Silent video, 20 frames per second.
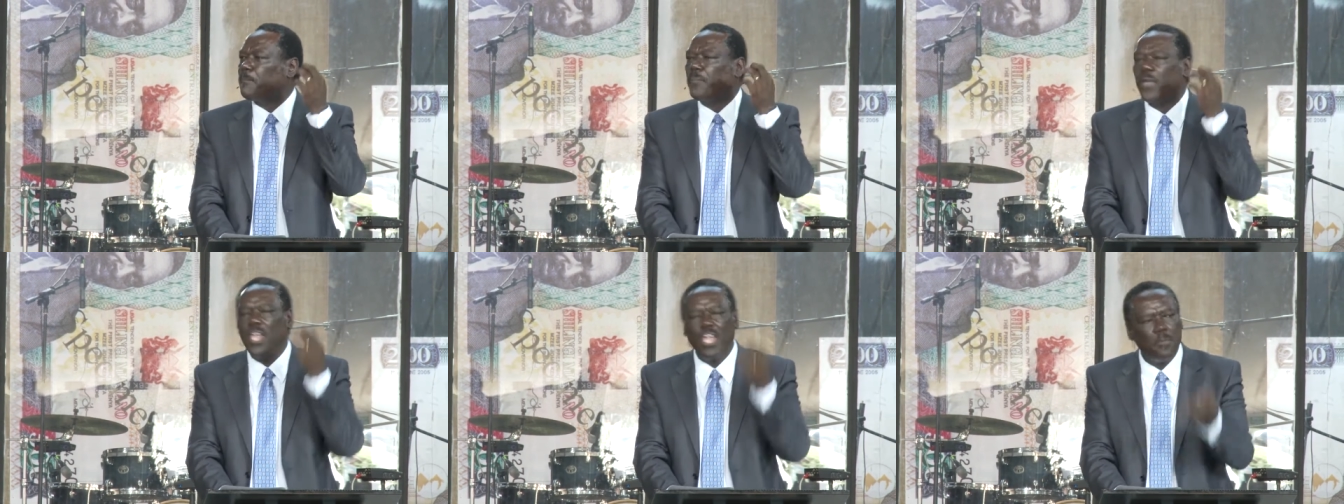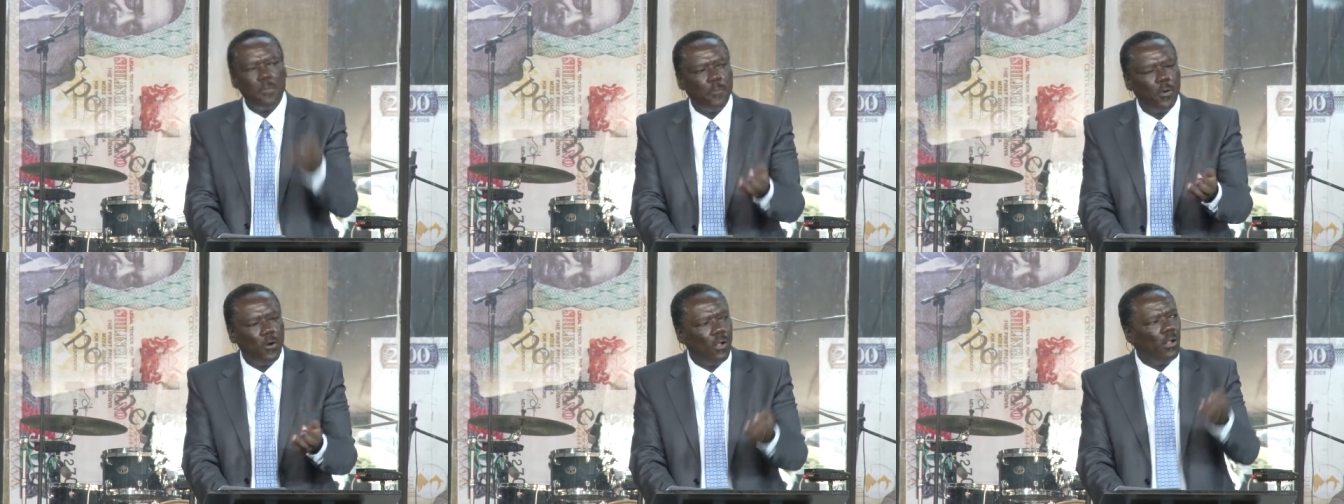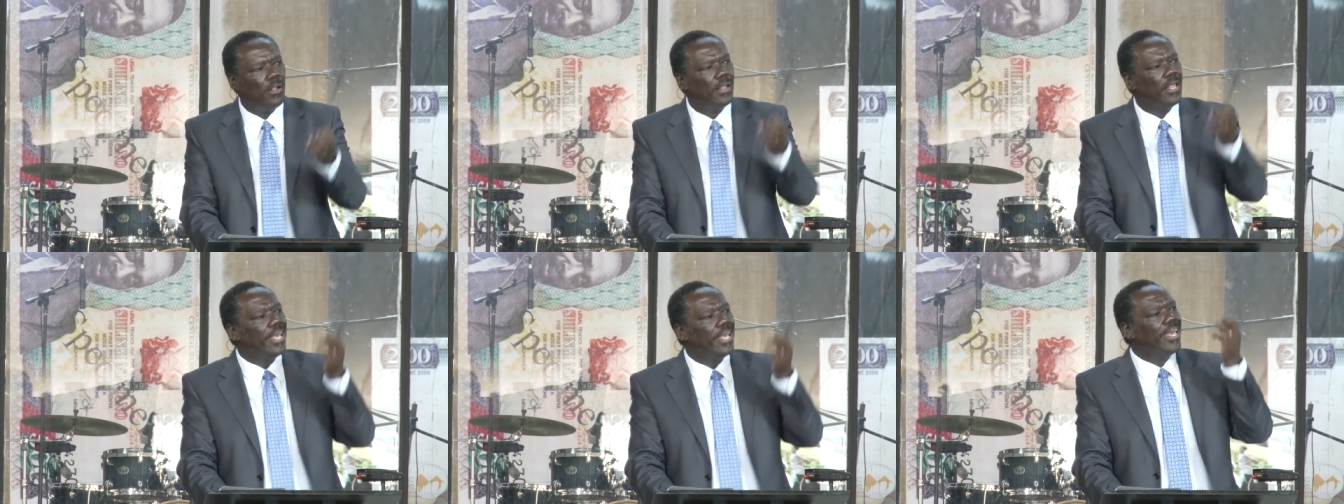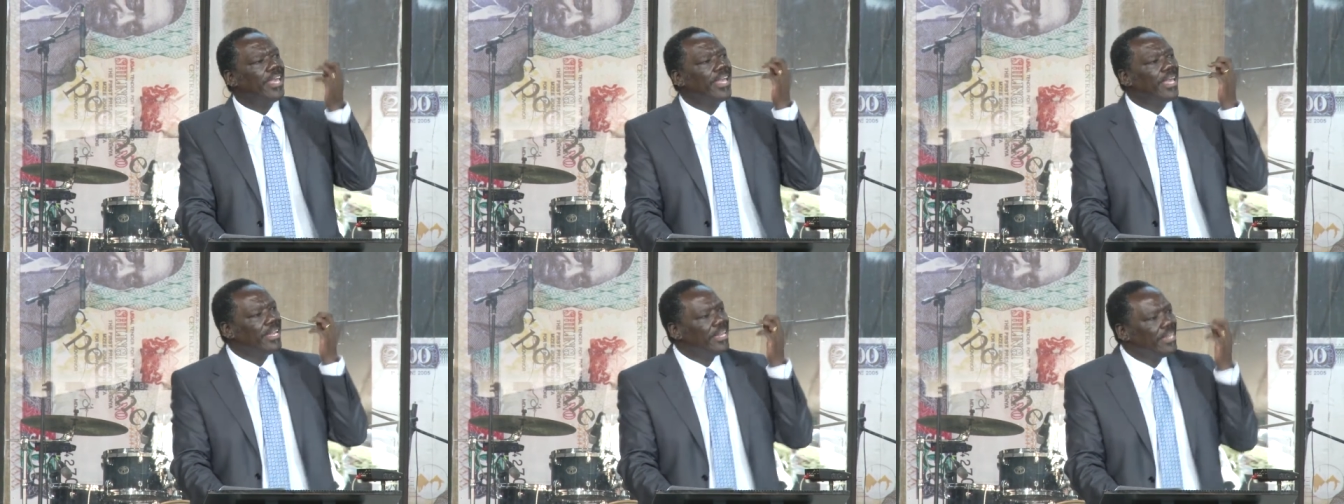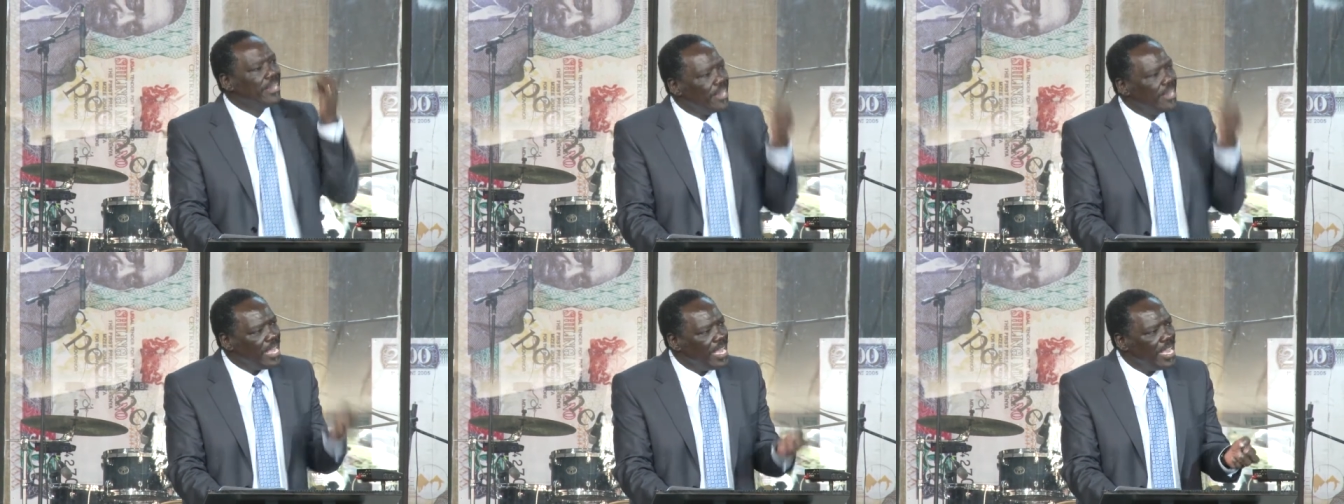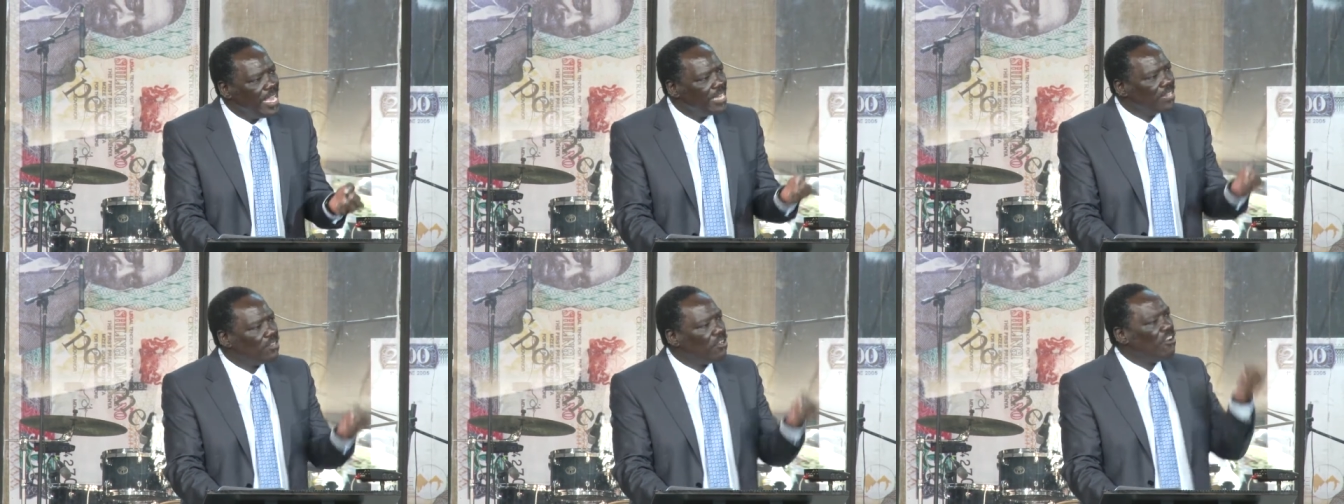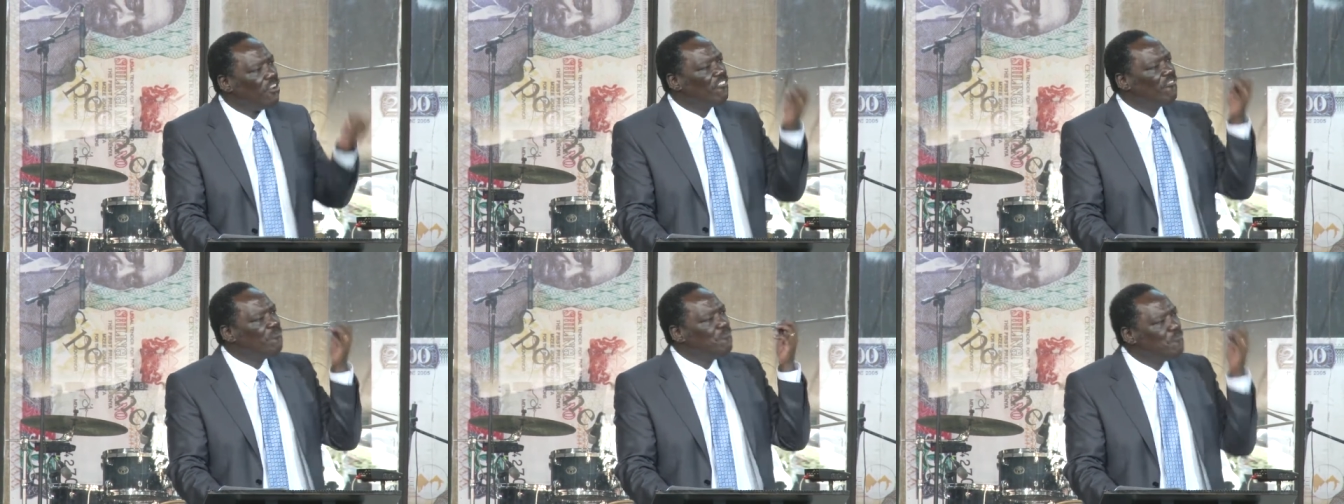people in need
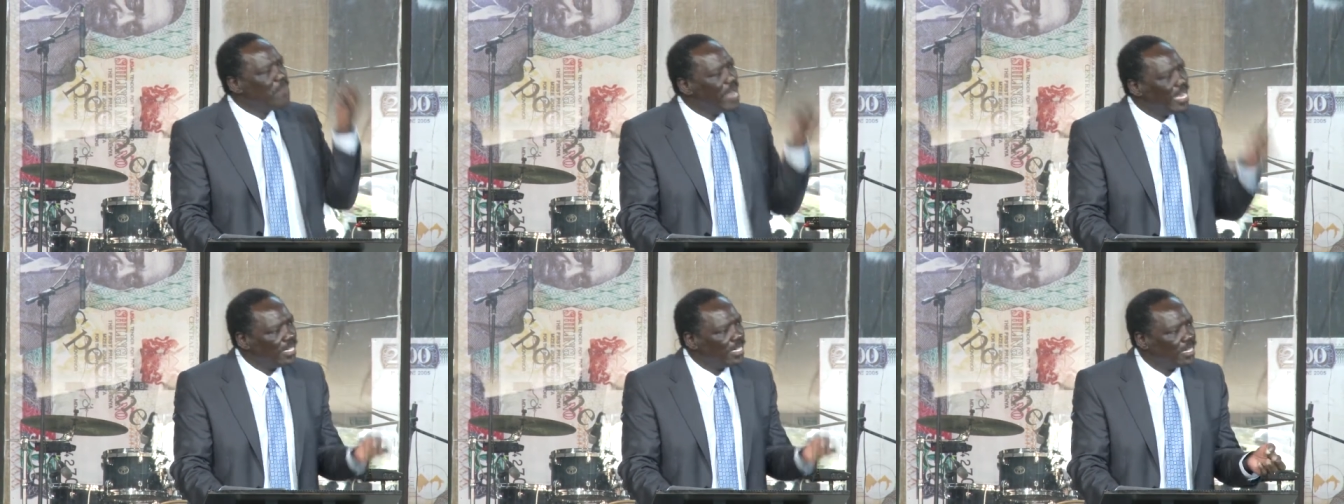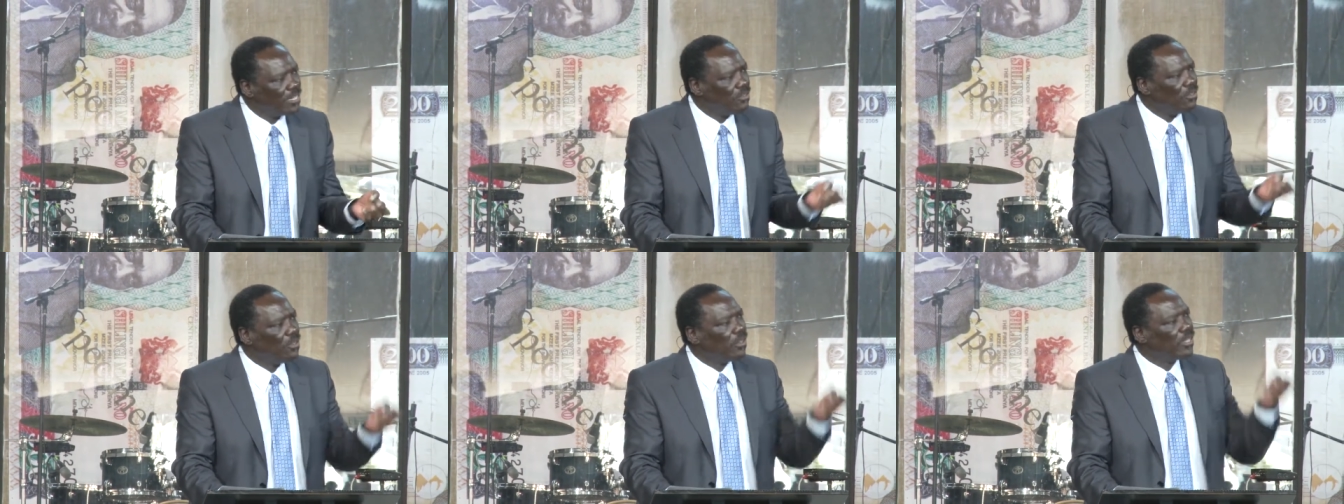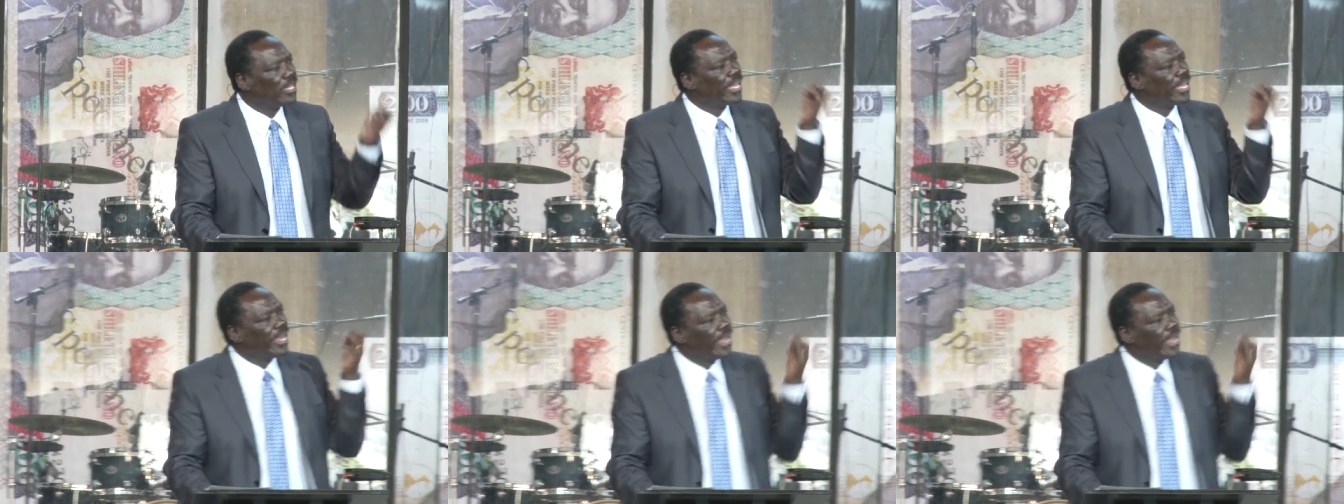of medical